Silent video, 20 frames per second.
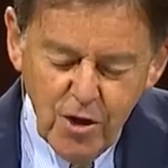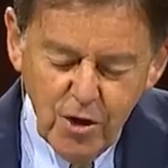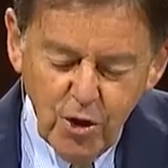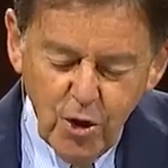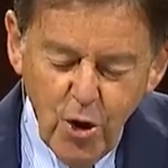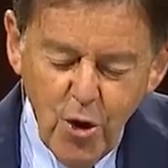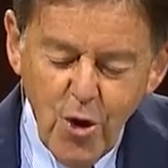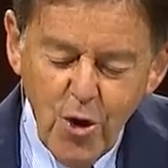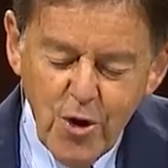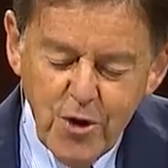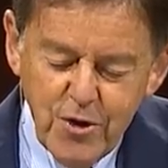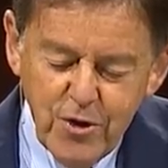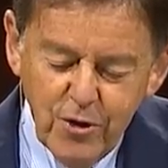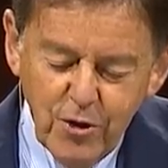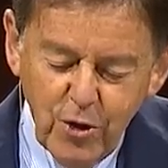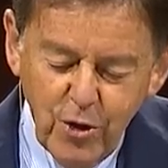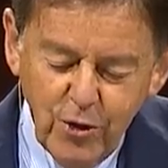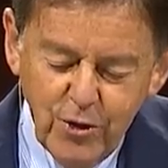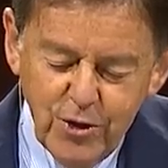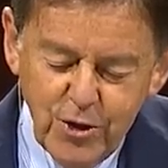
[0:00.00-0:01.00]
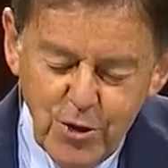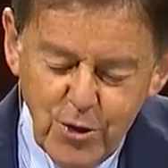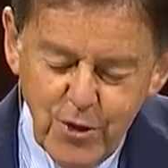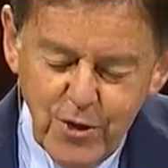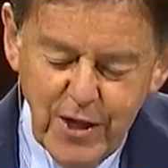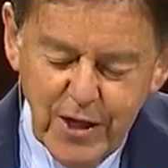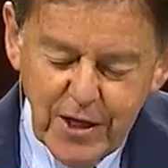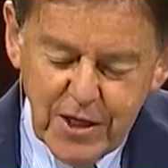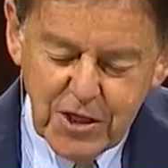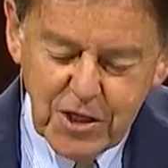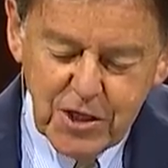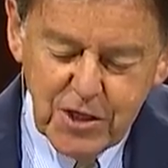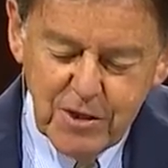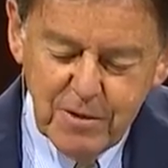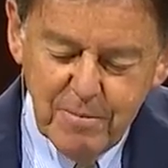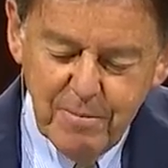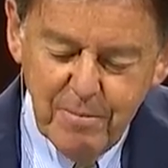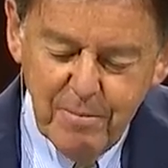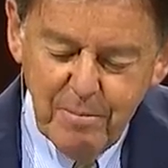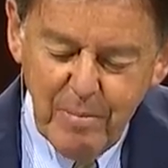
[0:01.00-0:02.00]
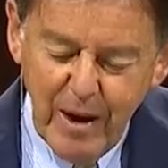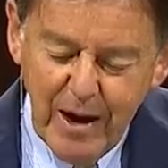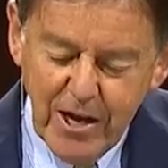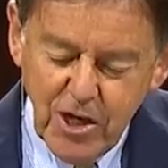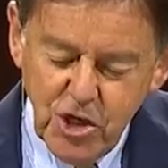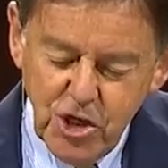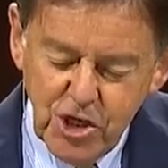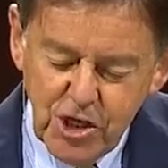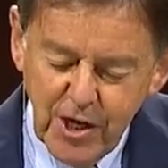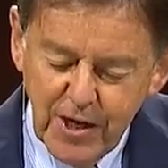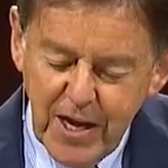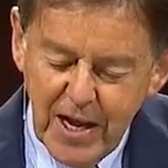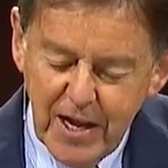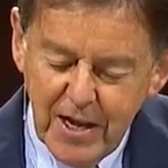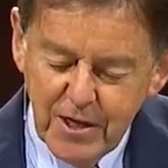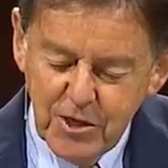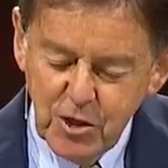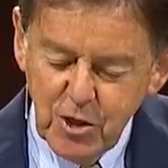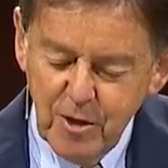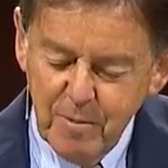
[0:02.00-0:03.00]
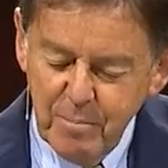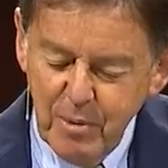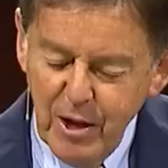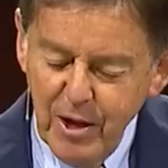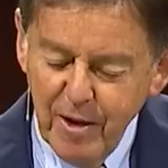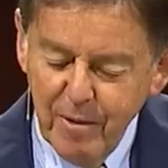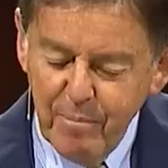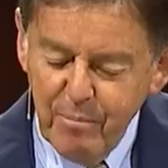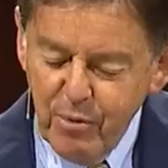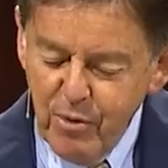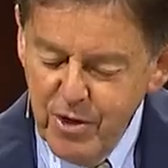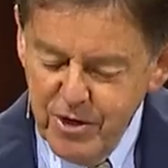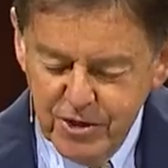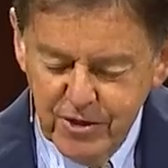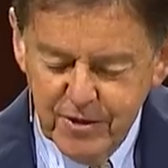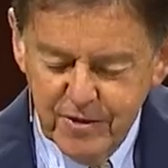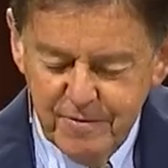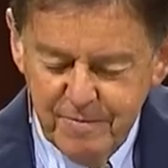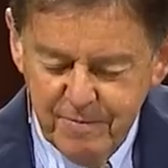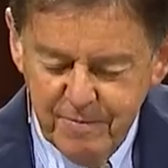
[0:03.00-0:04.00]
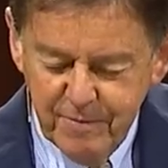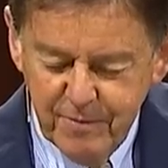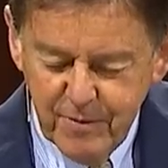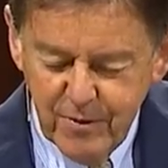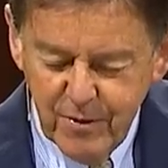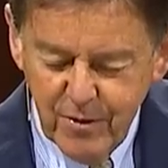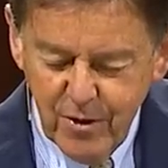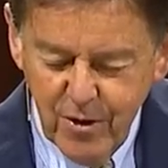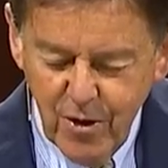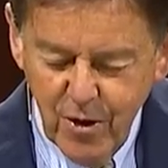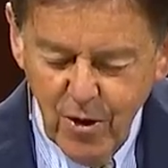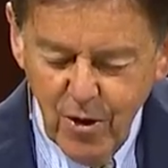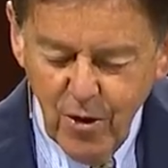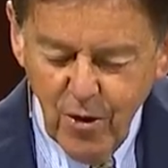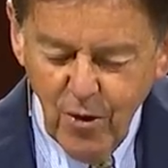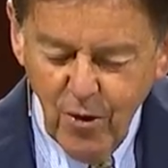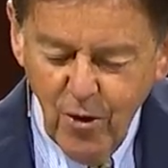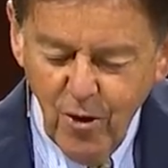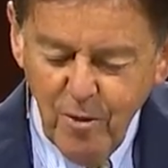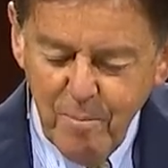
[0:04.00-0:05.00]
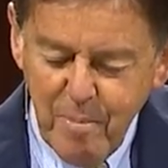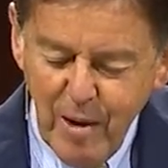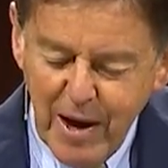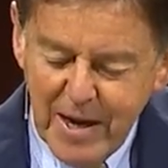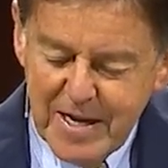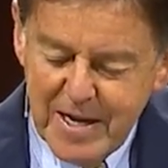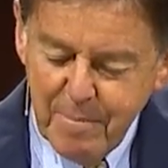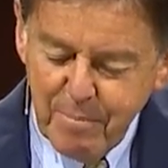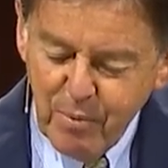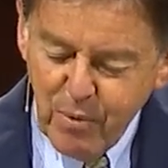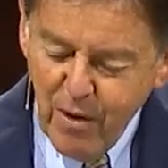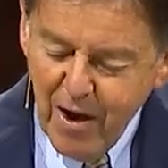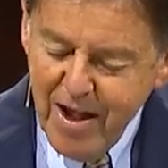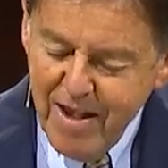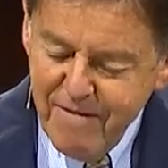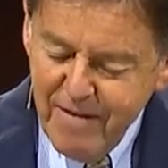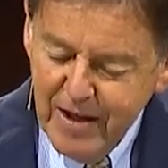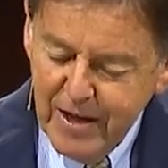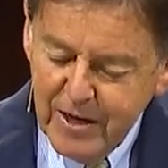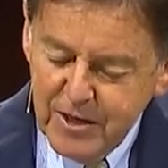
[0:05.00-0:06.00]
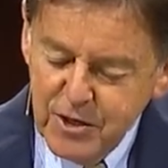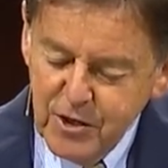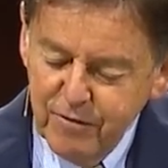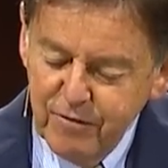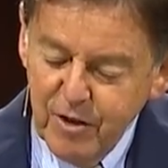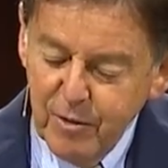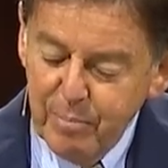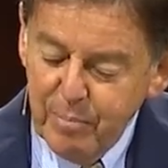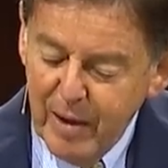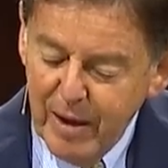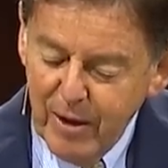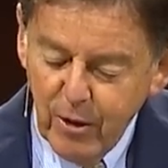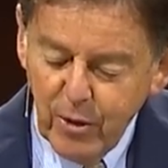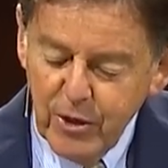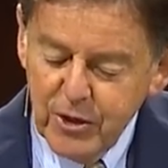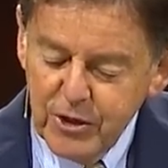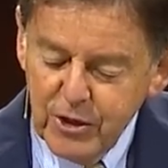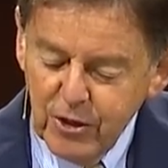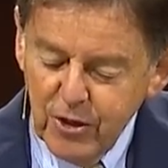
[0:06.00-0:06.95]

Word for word: God could do this by shutting us up in a prison or by depriving us of the power to